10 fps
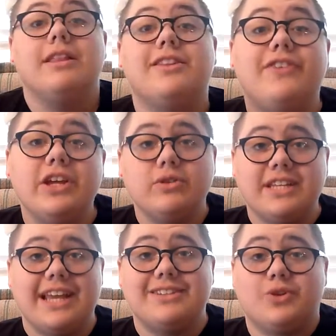The video
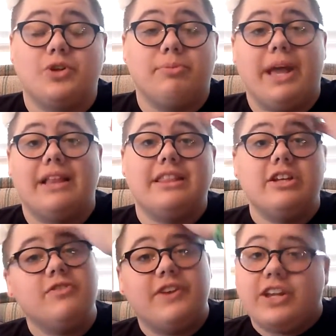today is going to be a
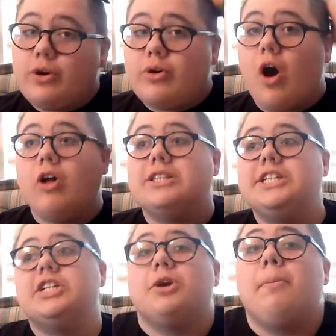little video called
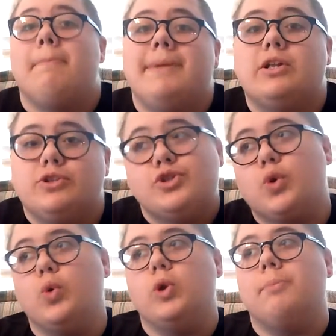Dear Middle
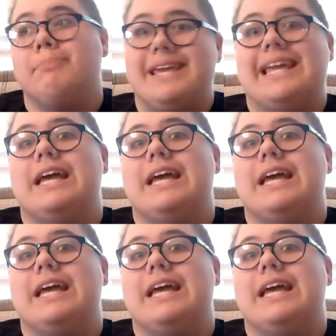School Me.